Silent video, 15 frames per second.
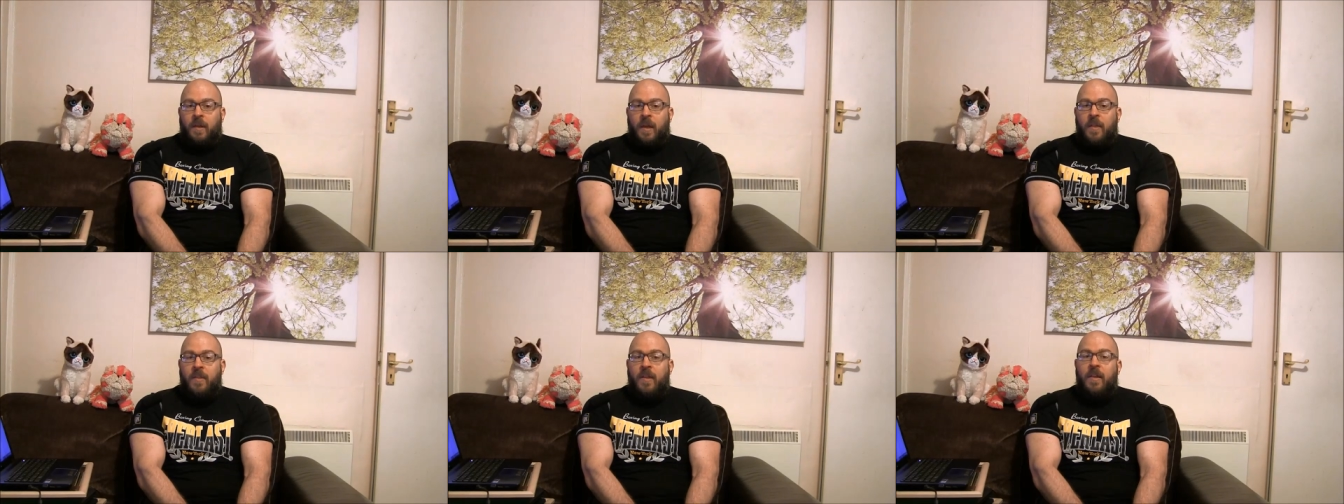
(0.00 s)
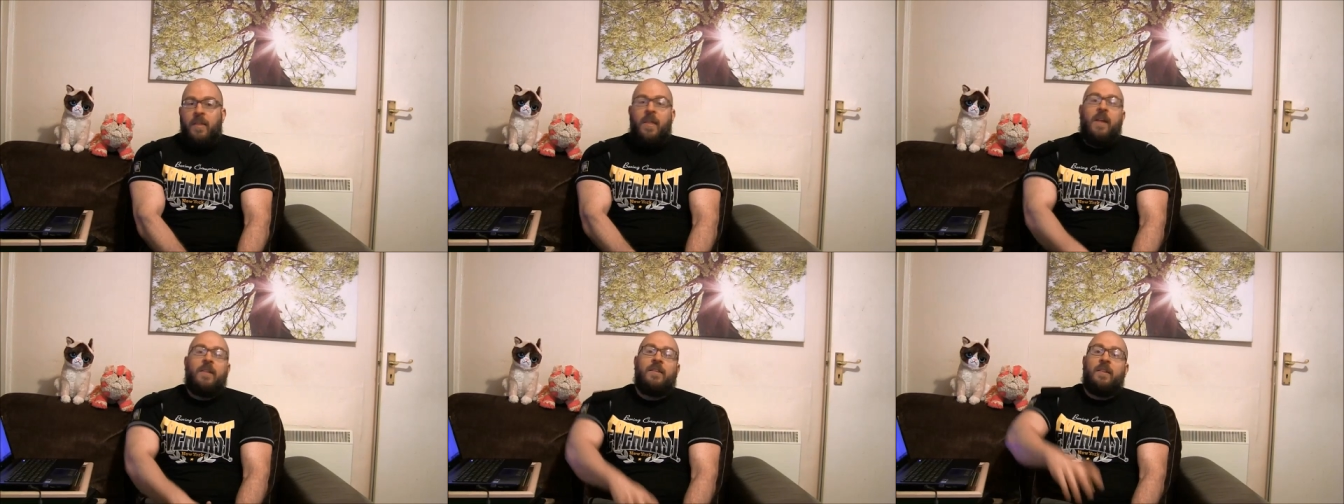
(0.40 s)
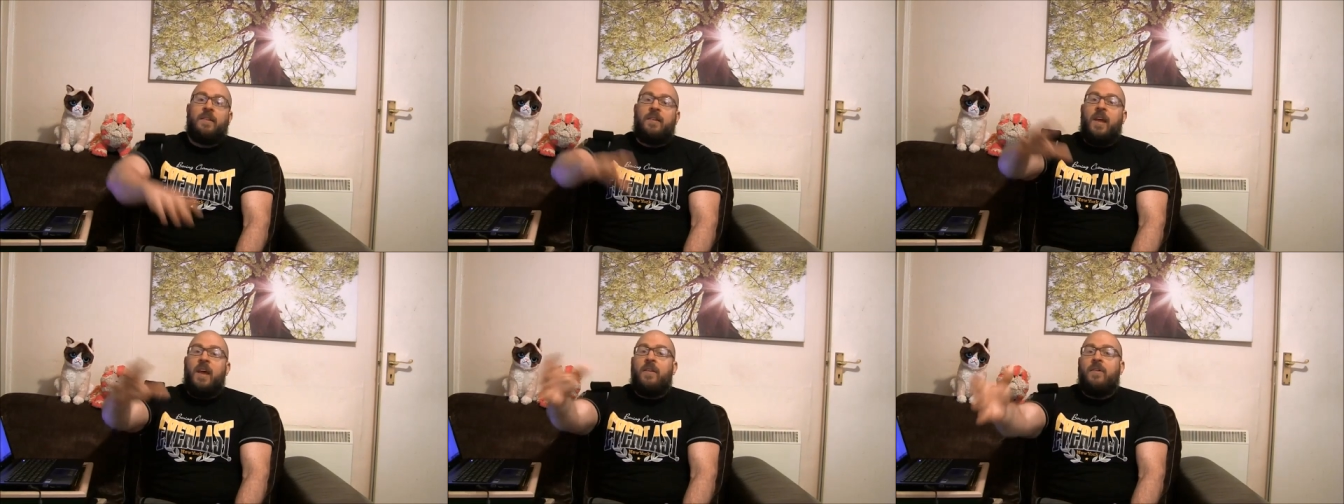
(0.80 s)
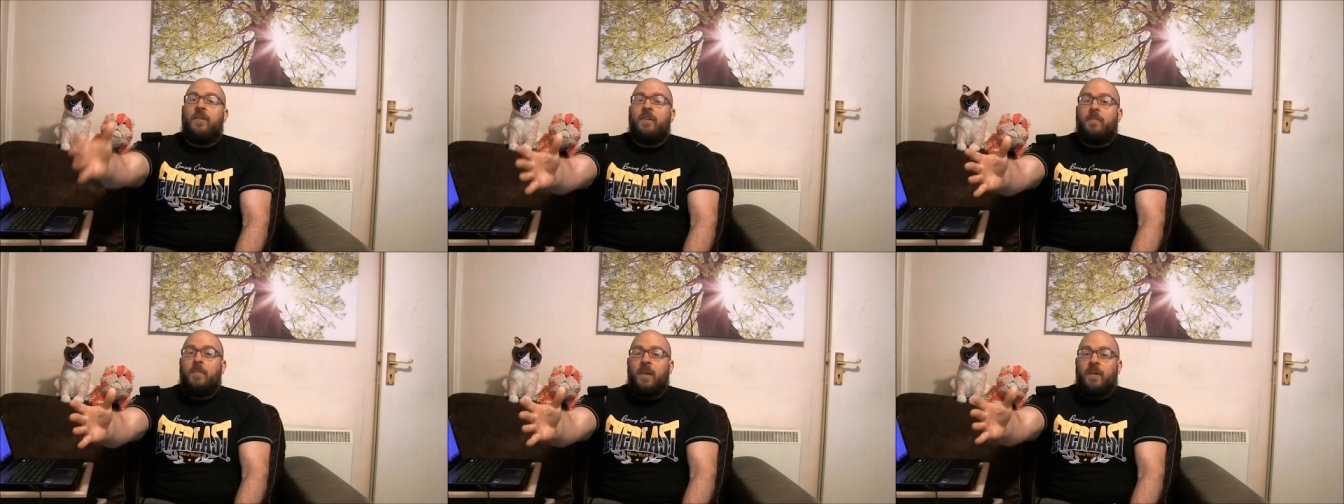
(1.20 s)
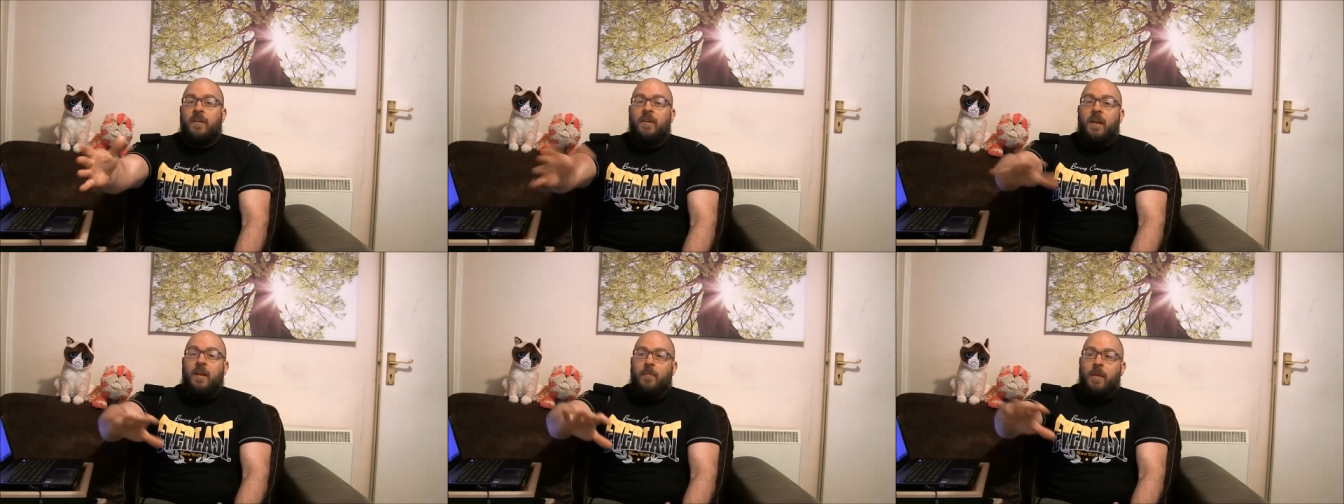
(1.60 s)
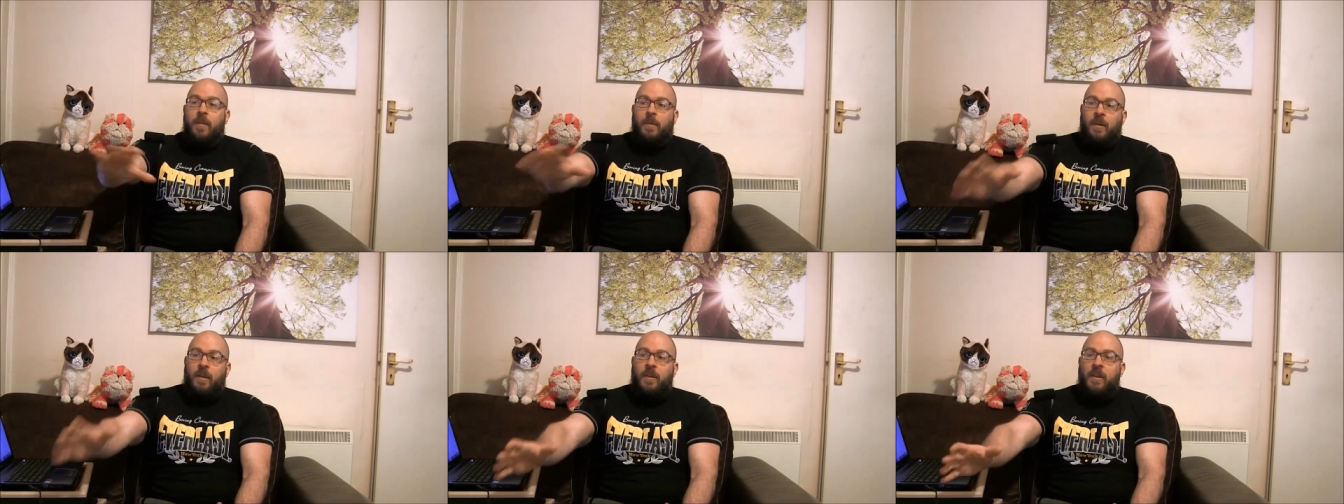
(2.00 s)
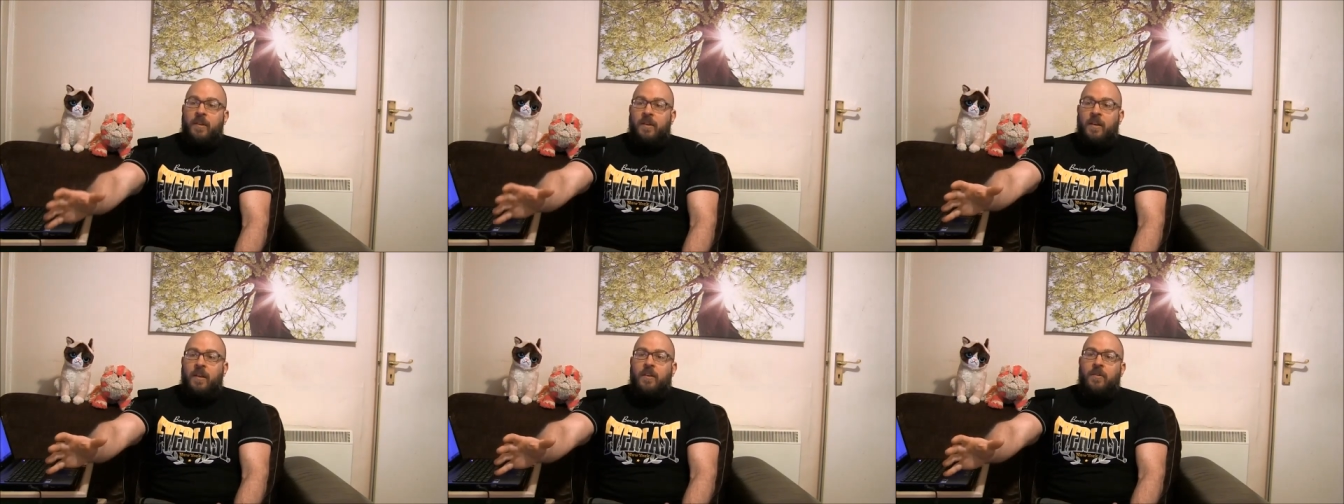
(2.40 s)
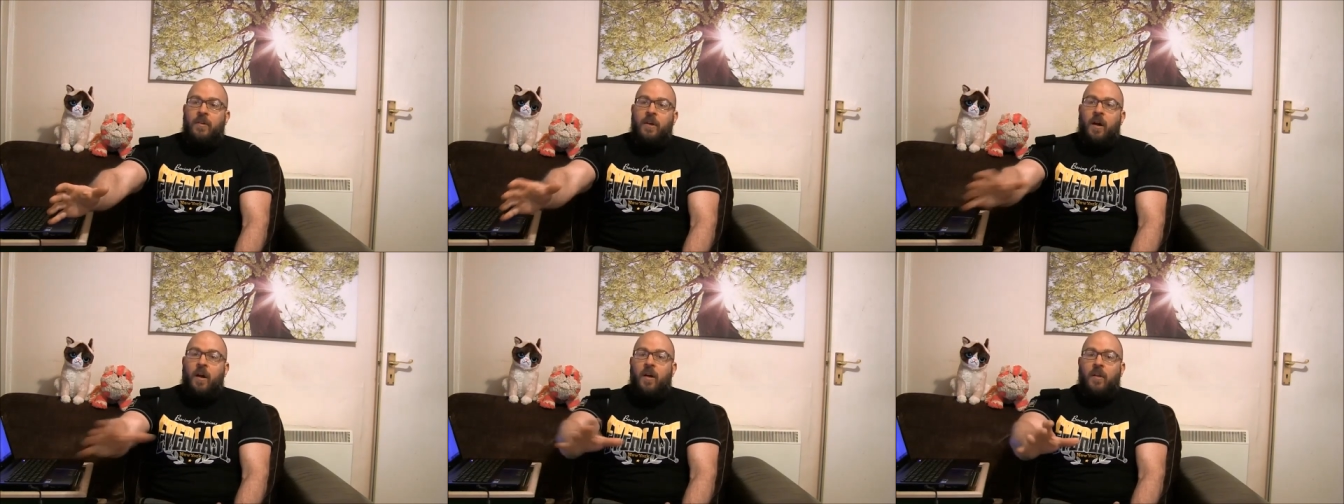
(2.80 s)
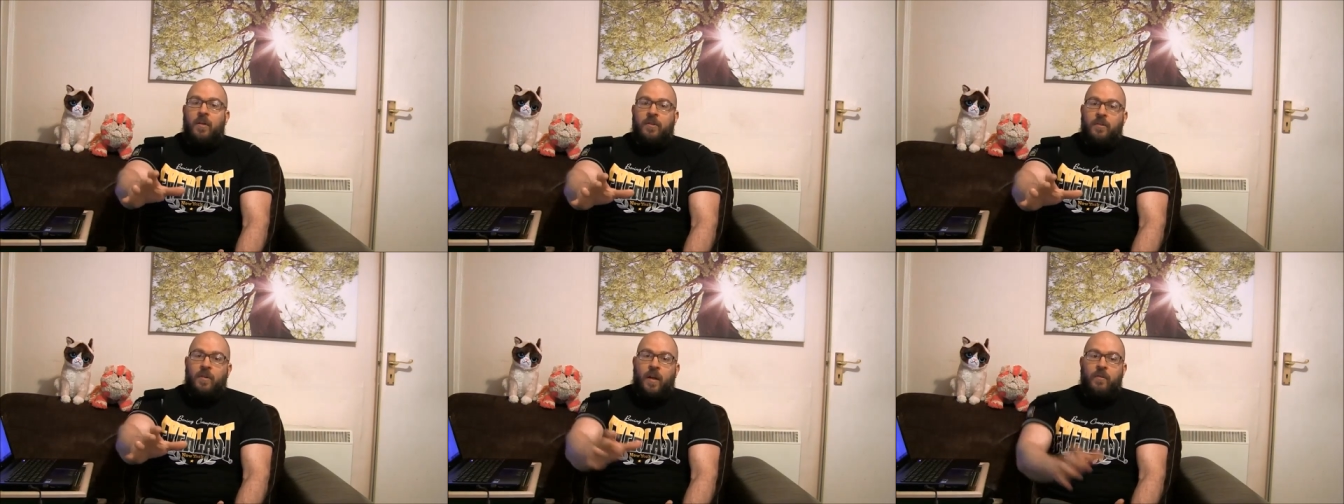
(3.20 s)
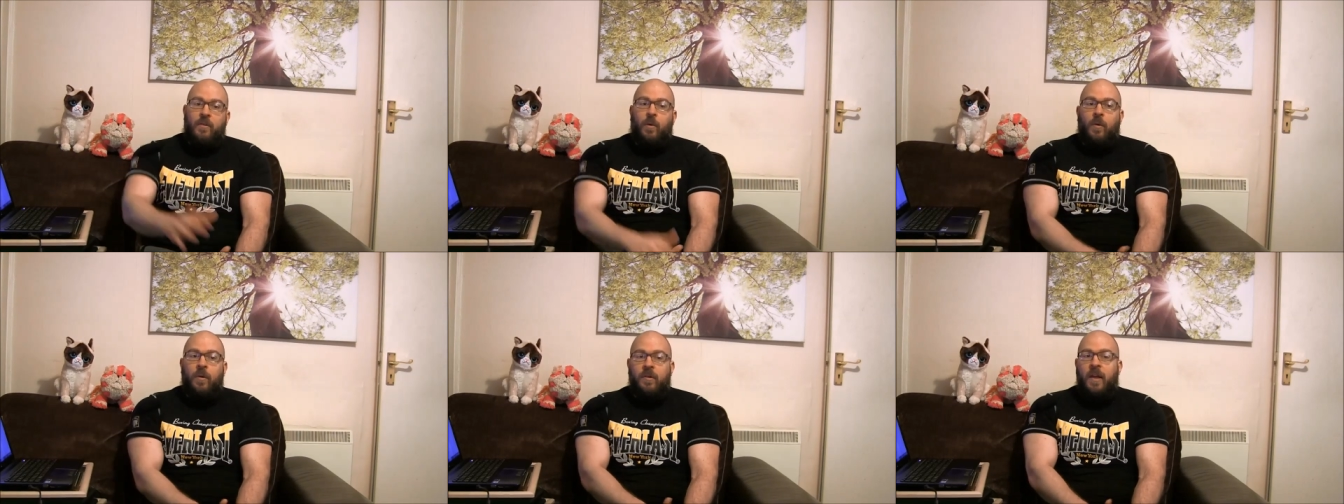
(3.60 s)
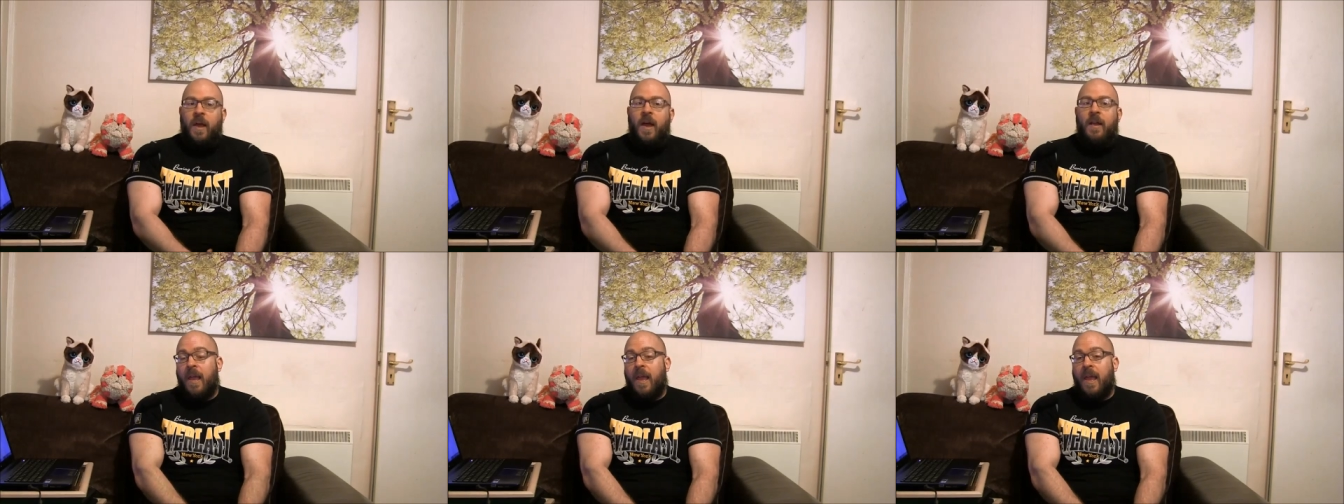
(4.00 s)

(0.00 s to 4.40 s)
And then that's the standard that's being set, and people in this industry all strive towards that.